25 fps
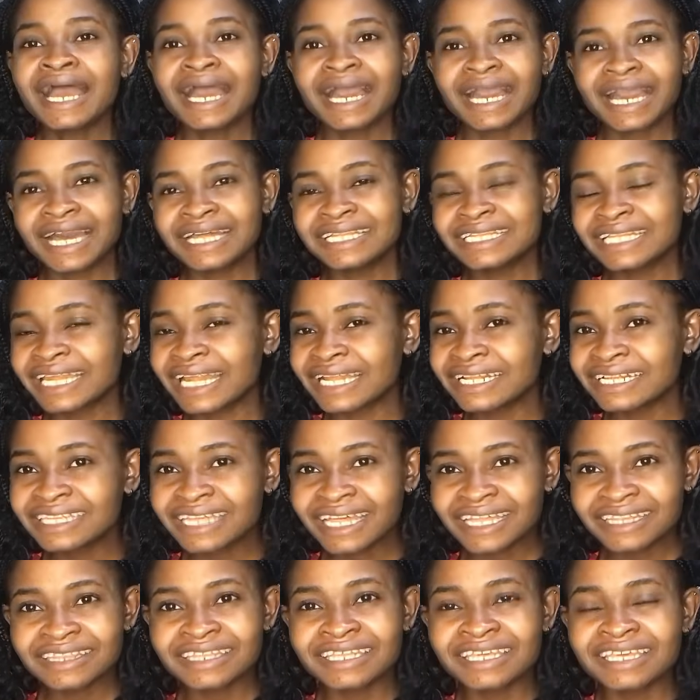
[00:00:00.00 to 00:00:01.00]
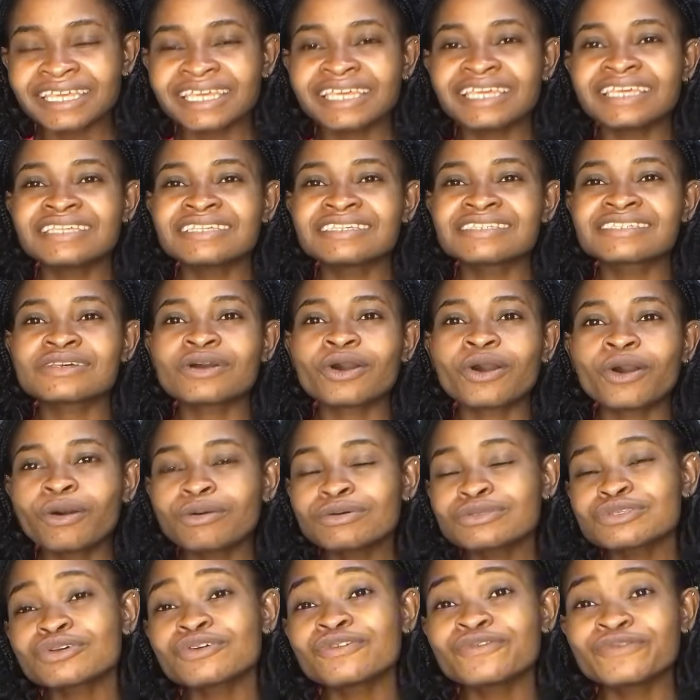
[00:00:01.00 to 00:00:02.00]
And then another thing is
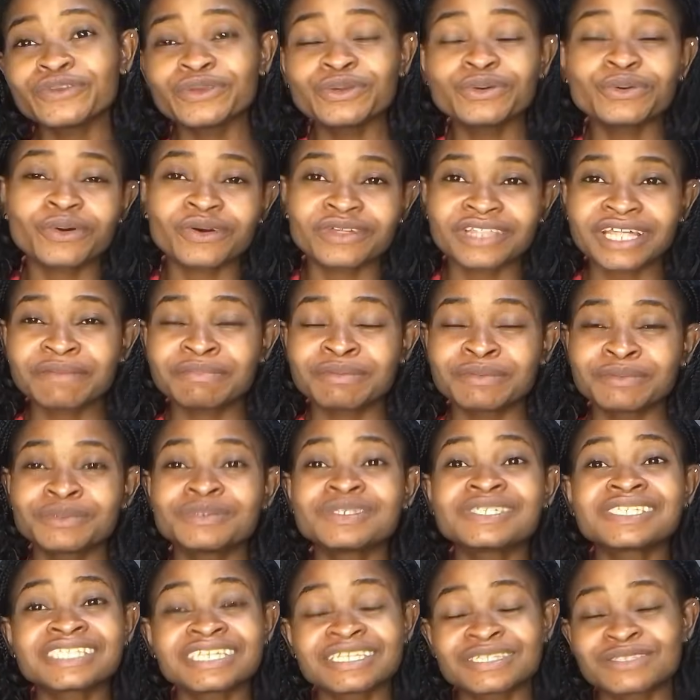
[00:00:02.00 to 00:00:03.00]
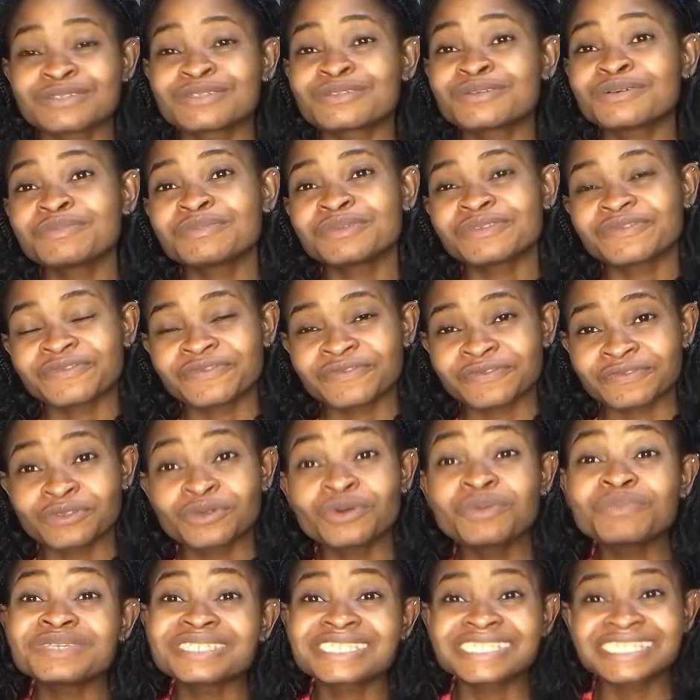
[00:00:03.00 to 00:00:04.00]
also view other people's status.
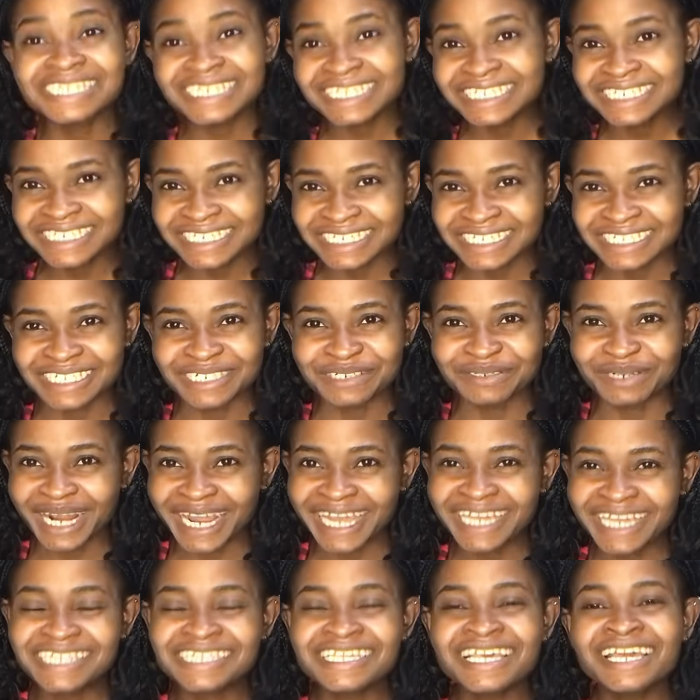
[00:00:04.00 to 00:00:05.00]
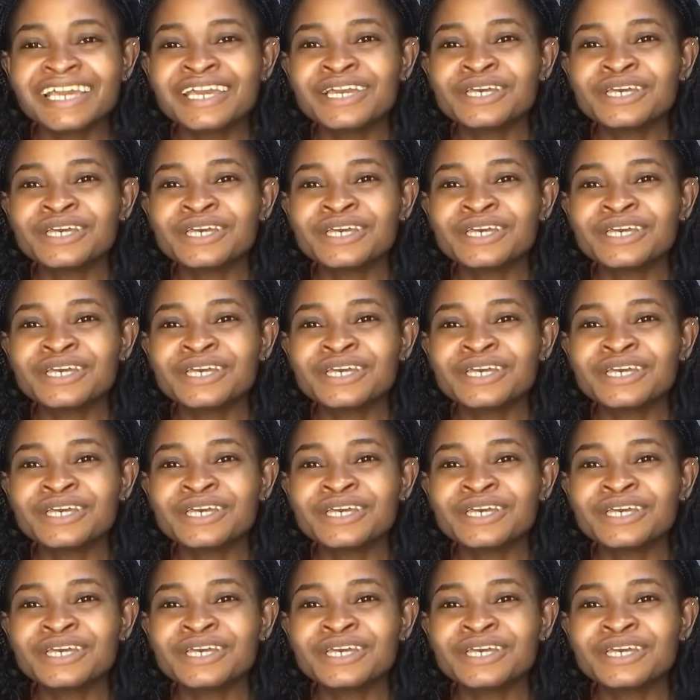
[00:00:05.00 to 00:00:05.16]
Don't be stingy, right?